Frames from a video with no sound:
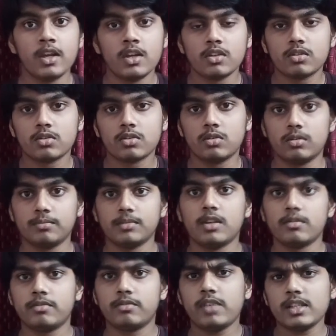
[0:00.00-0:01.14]
So
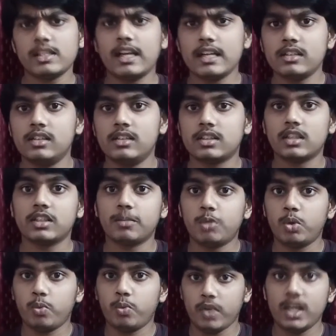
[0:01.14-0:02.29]
first let us discuss about
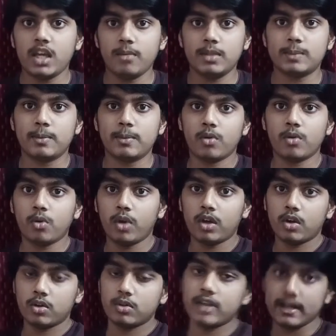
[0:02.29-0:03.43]
variables before going on
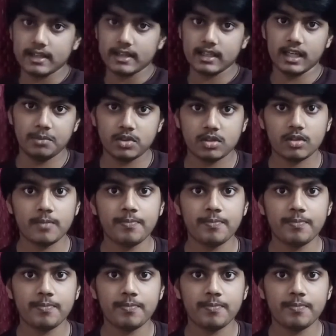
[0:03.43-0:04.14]
to data types.